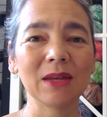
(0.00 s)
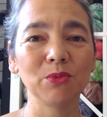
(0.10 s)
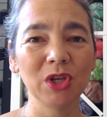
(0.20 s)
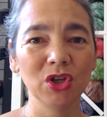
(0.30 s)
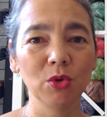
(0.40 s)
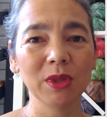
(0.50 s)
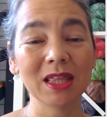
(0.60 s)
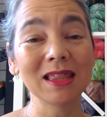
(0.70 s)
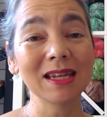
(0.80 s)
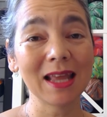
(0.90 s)
then we knew
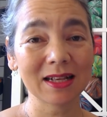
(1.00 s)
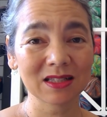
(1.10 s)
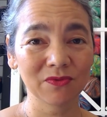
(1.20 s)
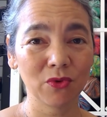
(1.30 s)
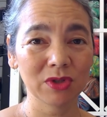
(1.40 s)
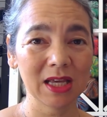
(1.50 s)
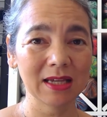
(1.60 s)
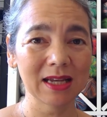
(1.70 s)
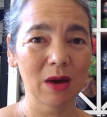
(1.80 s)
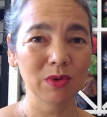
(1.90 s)
within the next
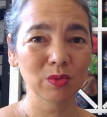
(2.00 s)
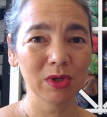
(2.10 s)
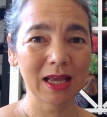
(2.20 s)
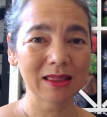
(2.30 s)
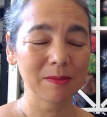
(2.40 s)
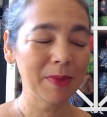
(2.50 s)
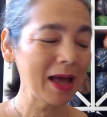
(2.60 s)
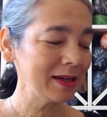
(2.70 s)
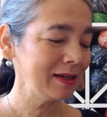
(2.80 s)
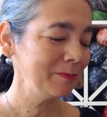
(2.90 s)
48 hours we'll get the
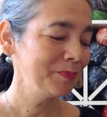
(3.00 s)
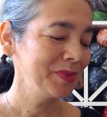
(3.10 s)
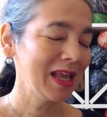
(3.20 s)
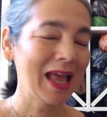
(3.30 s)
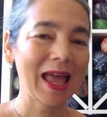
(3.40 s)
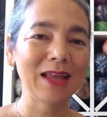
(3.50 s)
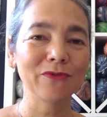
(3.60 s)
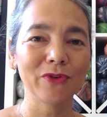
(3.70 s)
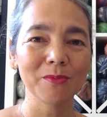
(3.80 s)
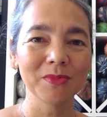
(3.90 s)
pattern. And
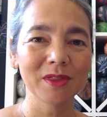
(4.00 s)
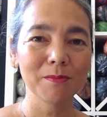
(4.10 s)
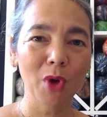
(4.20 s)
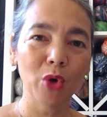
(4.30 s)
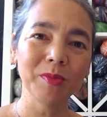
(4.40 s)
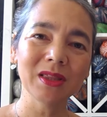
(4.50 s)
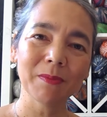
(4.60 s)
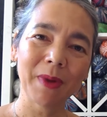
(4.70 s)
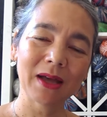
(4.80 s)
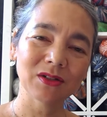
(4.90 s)
from the moment the
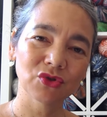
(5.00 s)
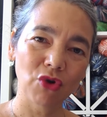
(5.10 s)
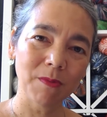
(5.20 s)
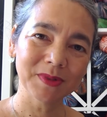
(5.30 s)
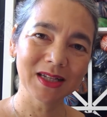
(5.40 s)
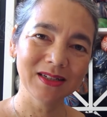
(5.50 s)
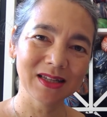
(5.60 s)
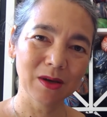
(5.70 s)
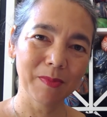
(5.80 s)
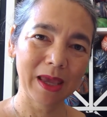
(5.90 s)
pattern dropped into
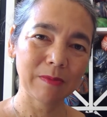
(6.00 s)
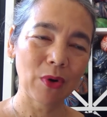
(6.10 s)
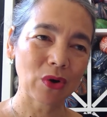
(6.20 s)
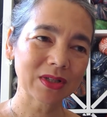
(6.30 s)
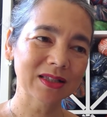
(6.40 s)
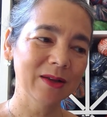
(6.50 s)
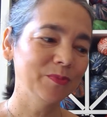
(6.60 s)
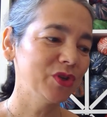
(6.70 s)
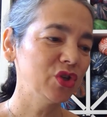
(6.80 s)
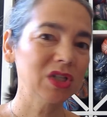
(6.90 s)
your mailbox,
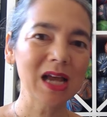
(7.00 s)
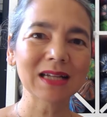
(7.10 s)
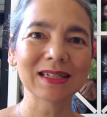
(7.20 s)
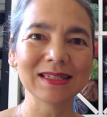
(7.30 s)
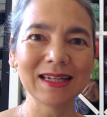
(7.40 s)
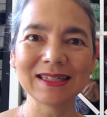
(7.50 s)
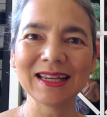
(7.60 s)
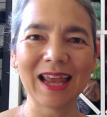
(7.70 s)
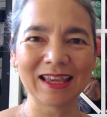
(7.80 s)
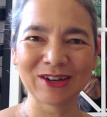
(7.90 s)
you started knitting
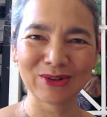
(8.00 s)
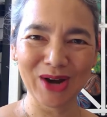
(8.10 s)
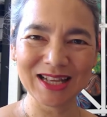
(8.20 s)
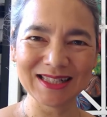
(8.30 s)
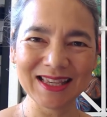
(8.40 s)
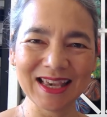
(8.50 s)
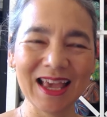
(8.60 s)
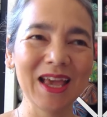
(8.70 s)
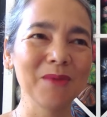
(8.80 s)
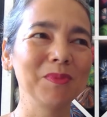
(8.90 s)
like crazy,
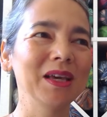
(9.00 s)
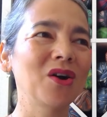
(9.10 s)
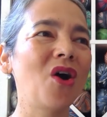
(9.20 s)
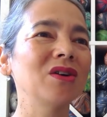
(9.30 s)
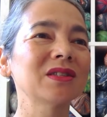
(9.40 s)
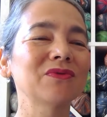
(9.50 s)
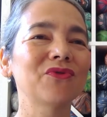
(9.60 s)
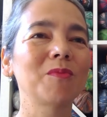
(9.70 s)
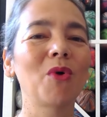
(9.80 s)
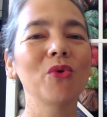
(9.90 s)
because
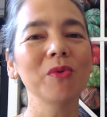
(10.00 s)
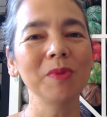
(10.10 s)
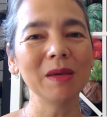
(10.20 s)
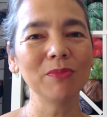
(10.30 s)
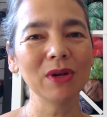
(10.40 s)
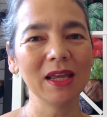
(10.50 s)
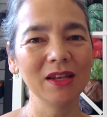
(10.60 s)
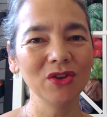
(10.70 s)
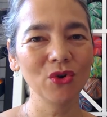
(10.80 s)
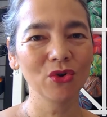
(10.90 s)
from all the people
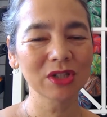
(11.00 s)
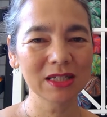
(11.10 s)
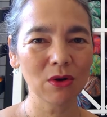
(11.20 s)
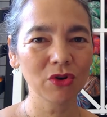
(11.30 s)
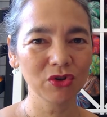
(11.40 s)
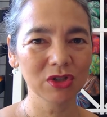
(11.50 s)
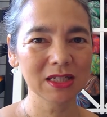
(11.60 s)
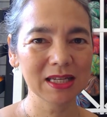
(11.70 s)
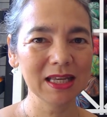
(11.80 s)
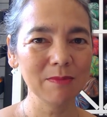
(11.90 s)
in your on your
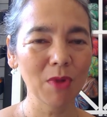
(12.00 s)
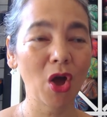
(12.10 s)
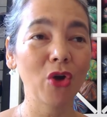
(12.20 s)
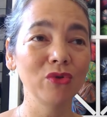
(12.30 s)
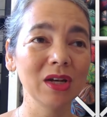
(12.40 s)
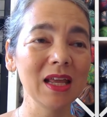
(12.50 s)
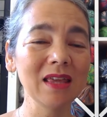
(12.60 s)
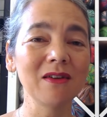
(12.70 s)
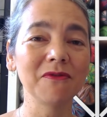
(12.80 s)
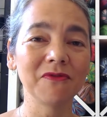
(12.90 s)
team, only
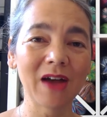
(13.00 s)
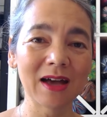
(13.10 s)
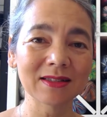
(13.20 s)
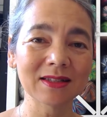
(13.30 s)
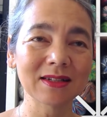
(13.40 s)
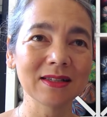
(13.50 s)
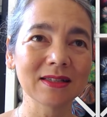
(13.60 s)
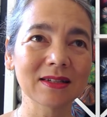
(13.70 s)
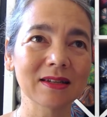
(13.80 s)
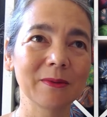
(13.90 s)
the
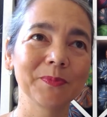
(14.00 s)
fastest,